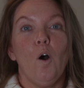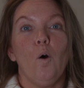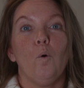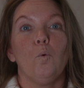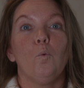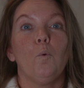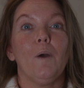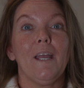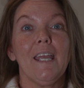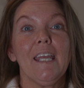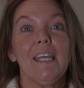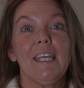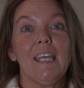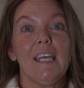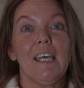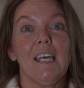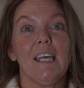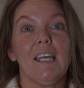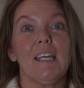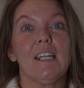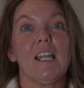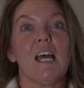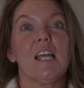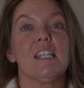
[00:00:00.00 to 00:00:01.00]
We
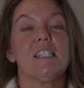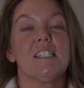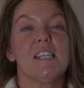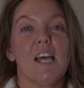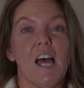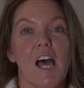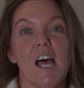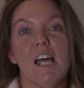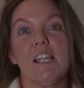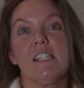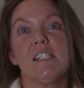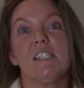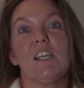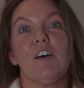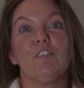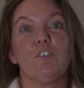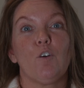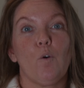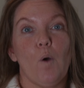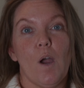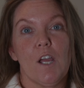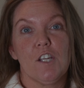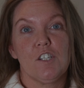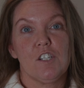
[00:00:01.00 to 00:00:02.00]
get tons of
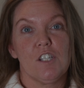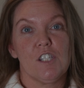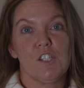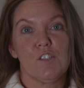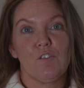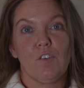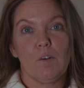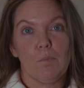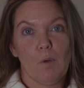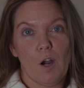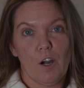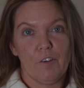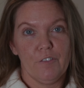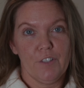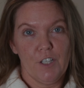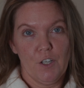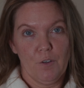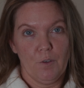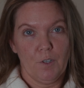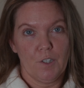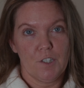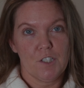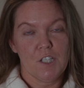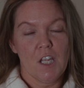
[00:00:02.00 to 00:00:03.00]
questions from our
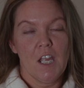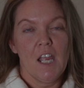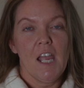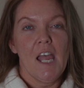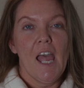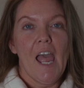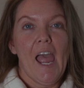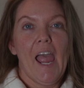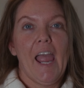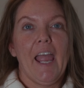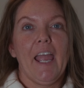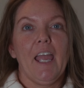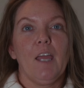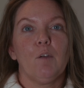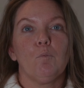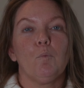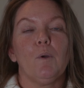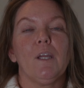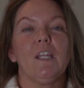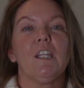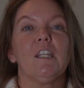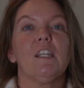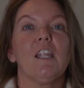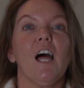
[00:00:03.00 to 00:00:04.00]
viewers, and
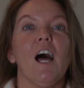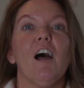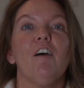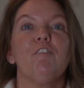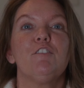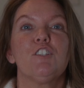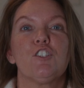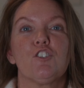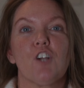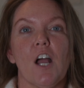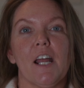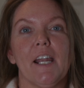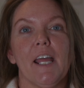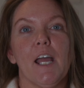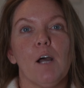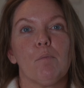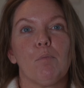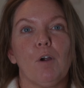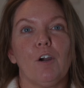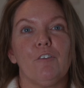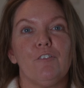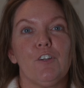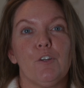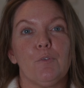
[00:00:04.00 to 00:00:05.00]
we love to try to
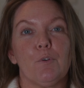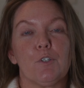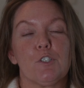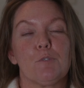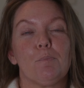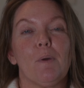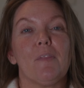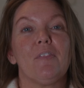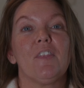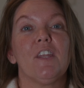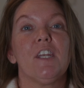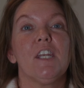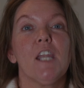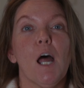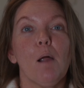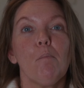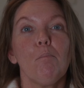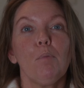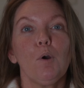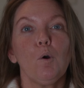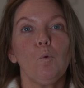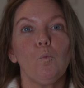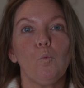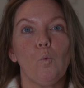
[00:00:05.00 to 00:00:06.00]
help our viewers, but the
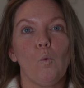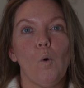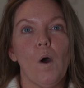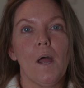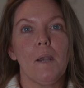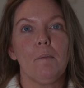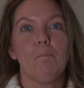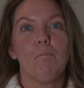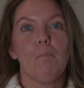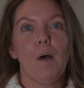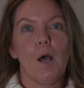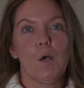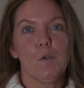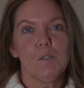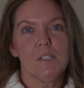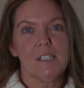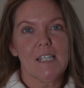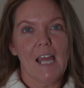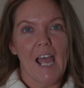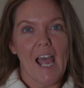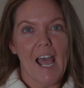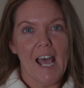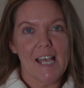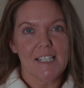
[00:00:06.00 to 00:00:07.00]
#1
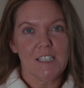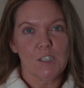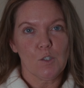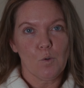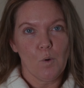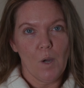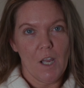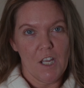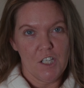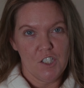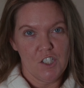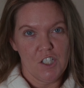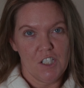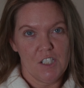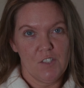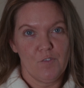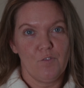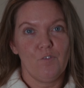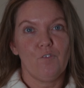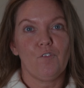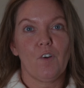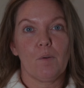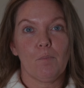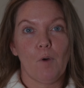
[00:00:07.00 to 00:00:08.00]
most asked
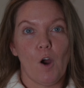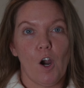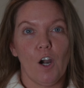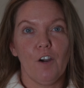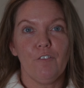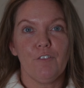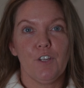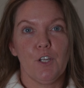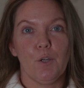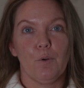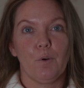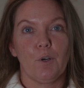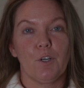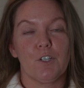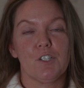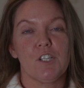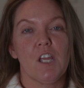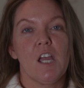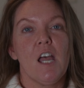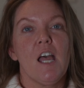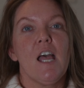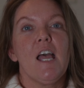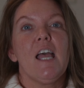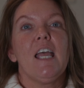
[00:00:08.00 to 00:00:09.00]
question from our viewers
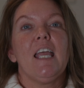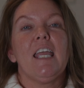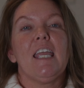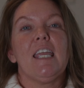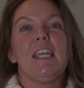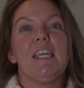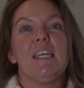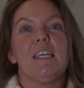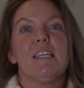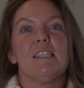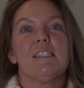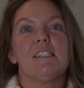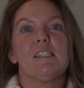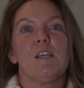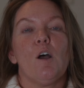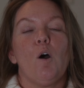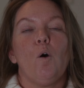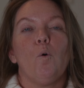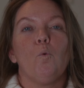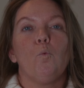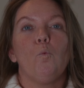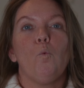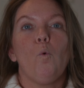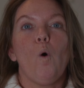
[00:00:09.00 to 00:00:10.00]
is,
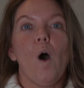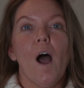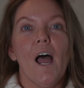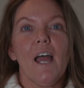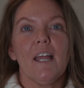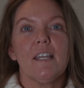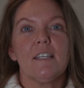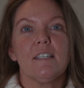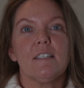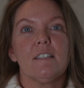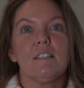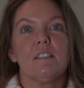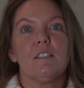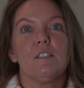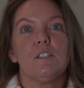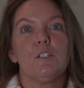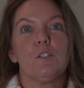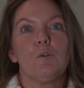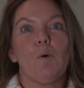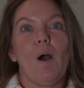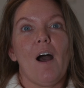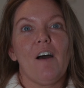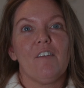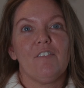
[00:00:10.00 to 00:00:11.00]
what
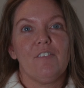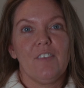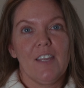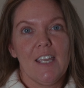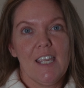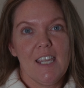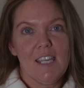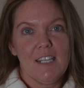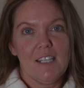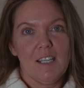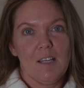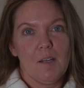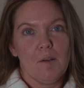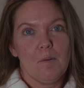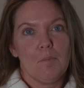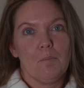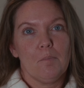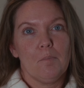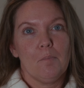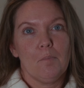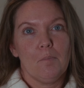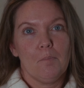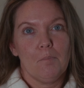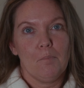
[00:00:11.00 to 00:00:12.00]
do I feed
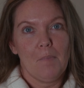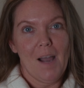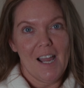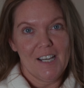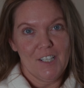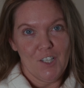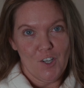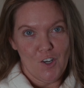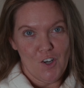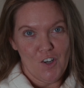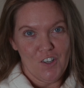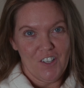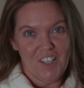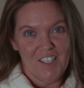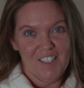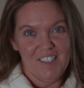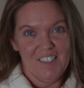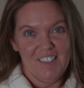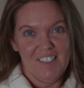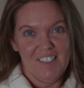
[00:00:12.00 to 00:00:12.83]
my dog?